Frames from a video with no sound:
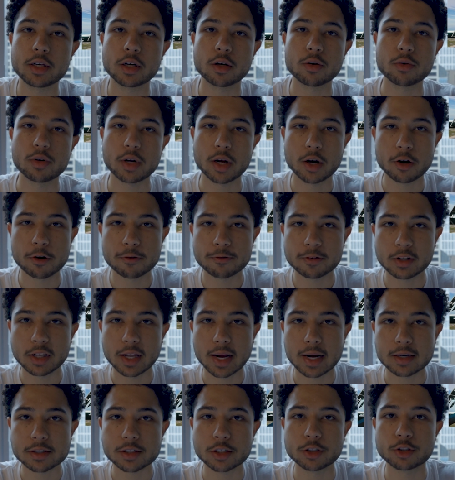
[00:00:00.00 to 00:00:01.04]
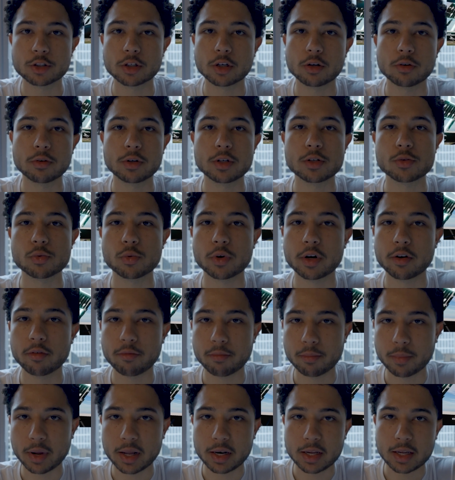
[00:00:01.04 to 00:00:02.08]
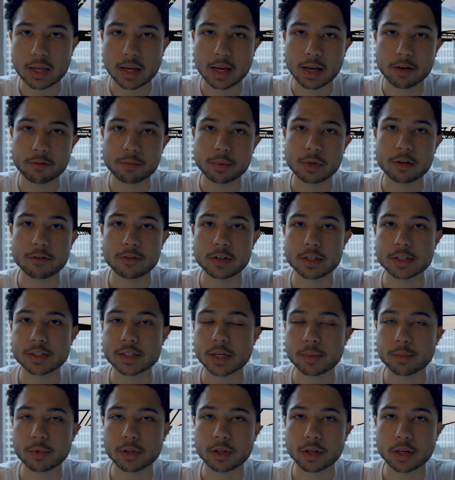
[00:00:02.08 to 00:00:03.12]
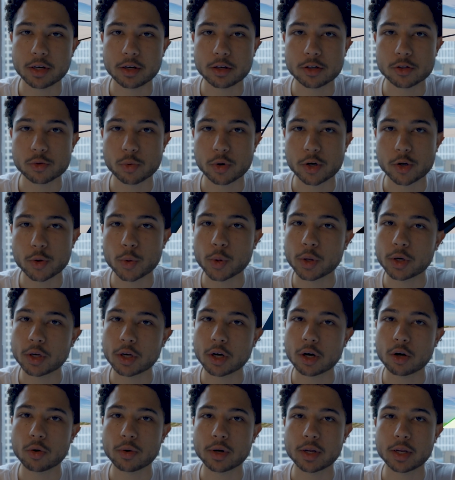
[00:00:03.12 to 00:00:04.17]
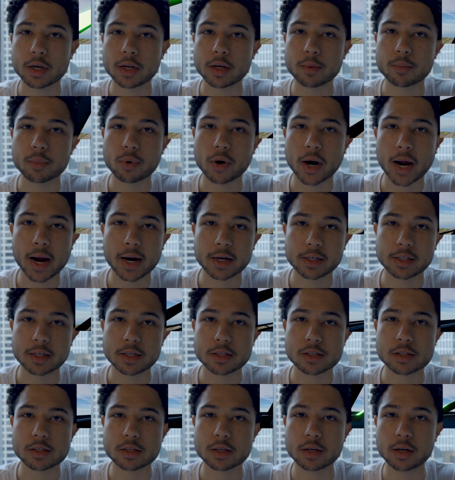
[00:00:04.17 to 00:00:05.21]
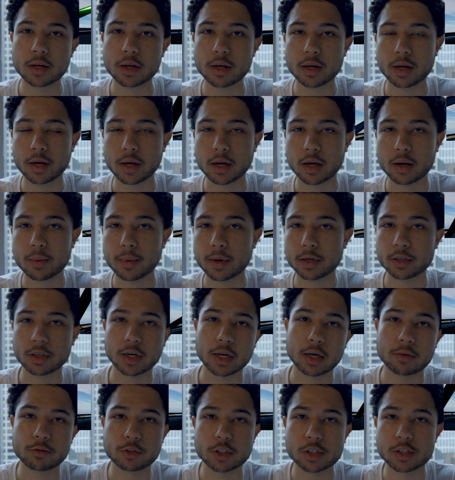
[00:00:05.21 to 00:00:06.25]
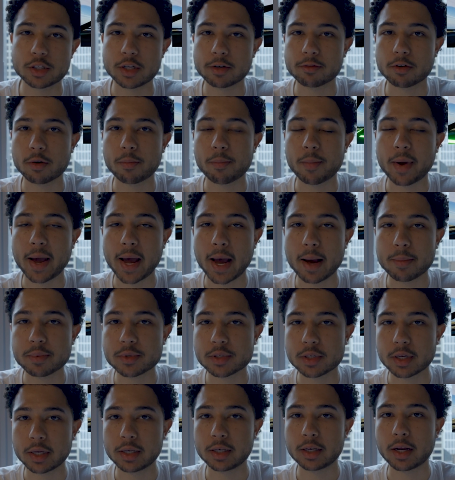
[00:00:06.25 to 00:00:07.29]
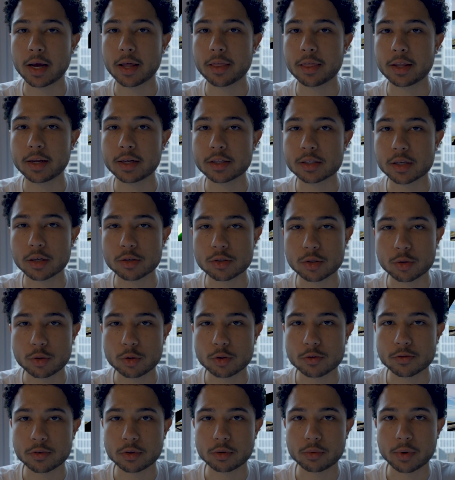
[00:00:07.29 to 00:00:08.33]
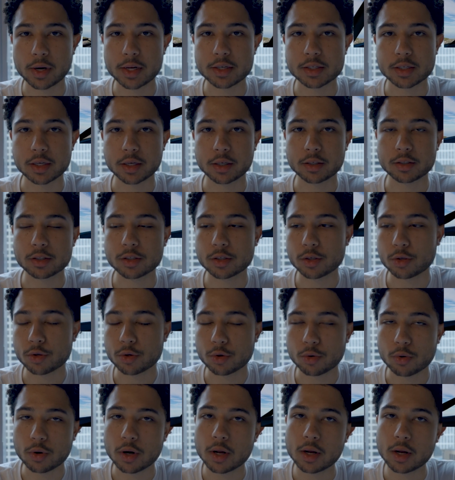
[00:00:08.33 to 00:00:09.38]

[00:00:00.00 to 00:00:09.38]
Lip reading: don't know, Velocidrone is one of many FPV simulators where you can go in and practice on kind of just different maps, and I think it's also used for racing too,